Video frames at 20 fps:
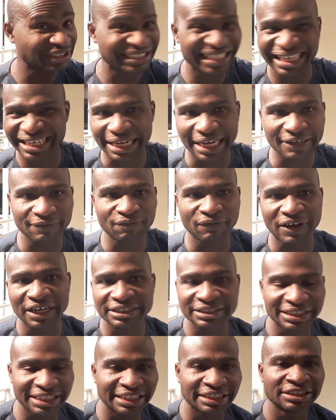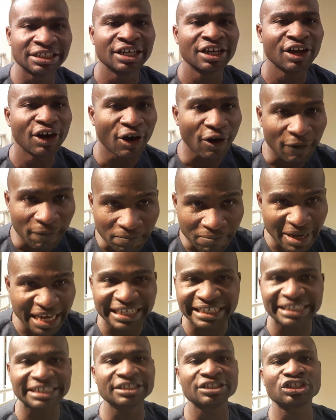take advantage of
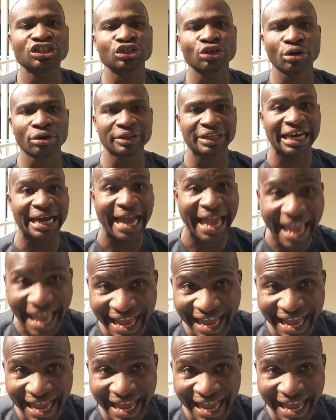making sure that